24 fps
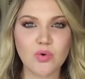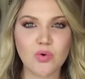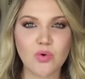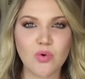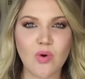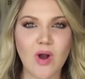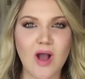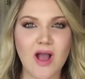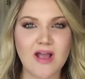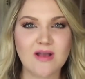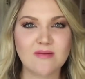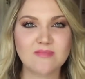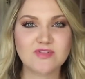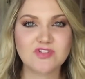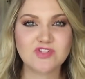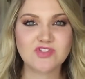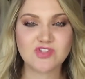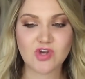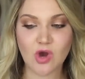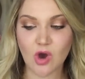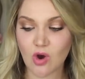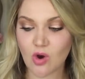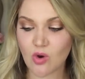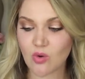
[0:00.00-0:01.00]
Ooh, I am
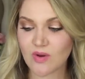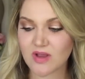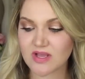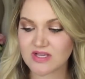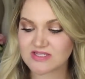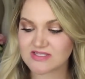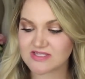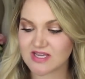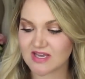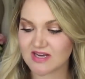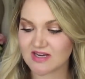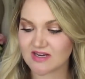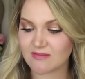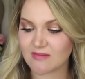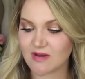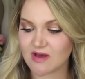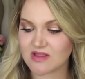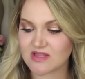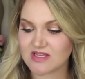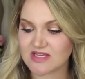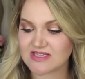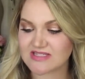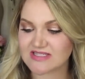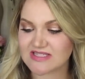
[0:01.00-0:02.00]
so excited
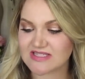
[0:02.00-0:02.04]
about